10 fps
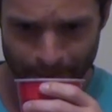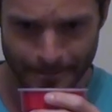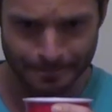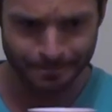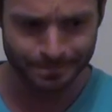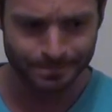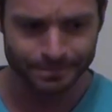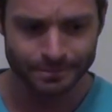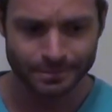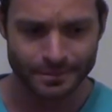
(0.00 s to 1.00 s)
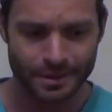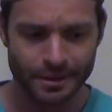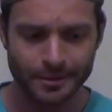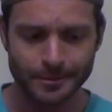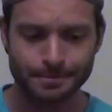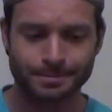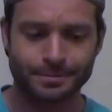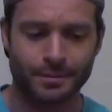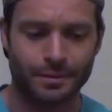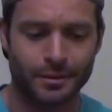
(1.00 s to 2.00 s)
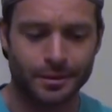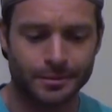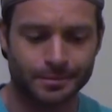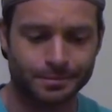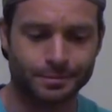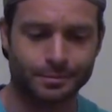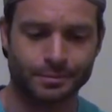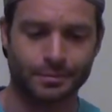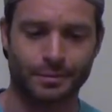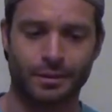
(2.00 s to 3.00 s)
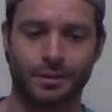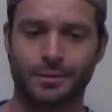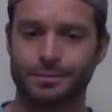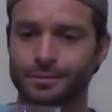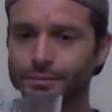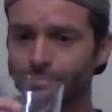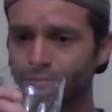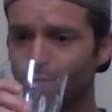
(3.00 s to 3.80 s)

(silence)